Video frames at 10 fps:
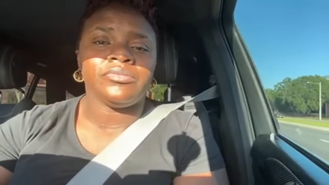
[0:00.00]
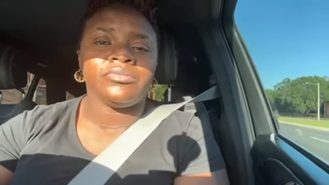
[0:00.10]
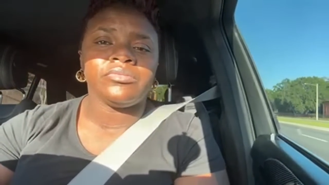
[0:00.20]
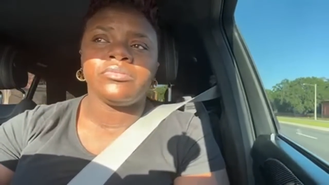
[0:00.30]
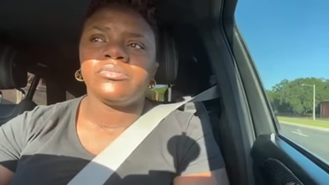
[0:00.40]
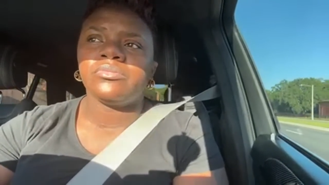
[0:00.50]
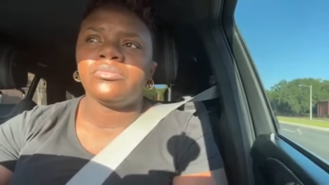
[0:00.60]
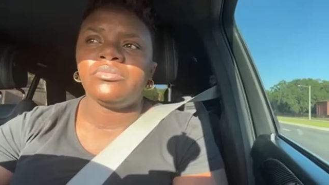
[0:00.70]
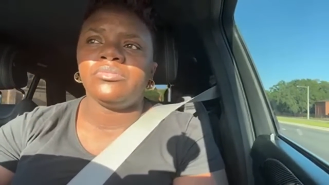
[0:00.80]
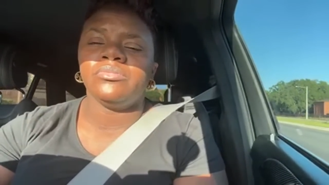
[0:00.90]

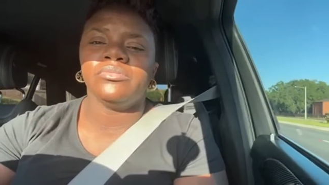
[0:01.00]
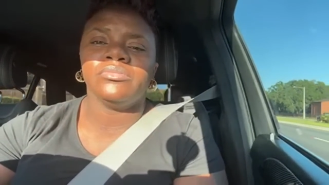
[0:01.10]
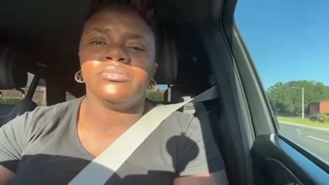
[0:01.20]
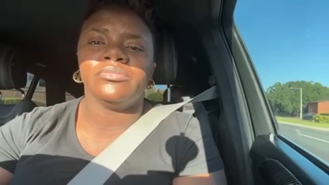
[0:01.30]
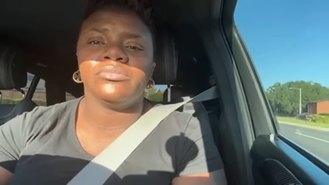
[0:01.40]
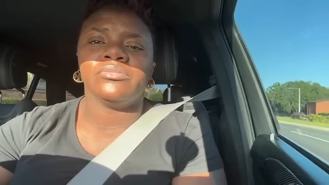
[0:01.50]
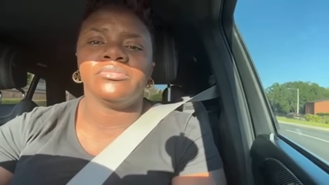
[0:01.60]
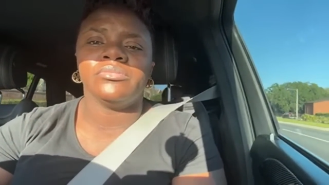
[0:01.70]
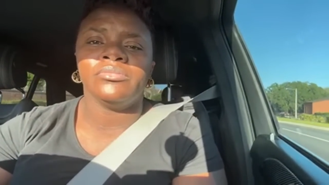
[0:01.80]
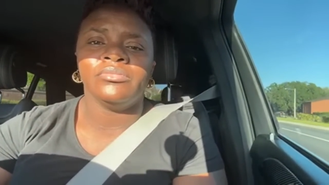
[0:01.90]

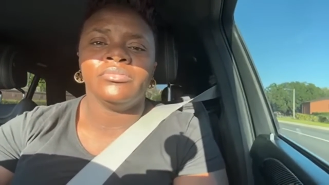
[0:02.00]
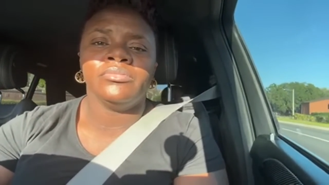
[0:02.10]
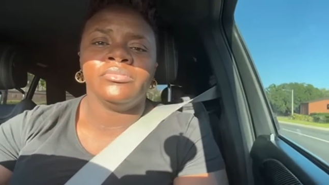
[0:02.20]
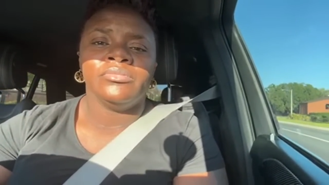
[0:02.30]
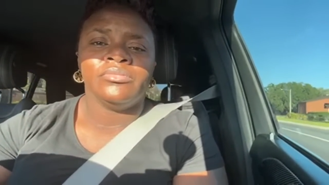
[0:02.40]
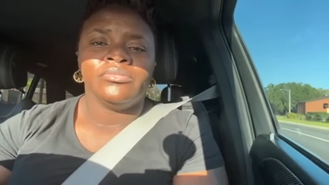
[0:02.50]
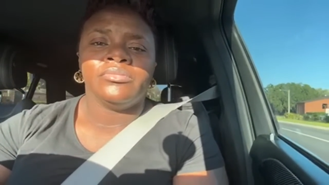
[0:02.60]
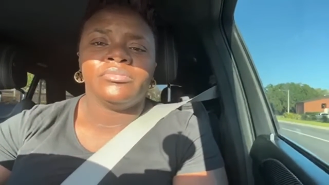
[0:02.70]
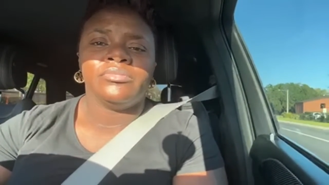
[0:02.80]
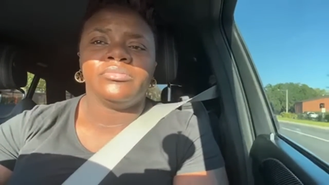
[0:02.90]
[no speech]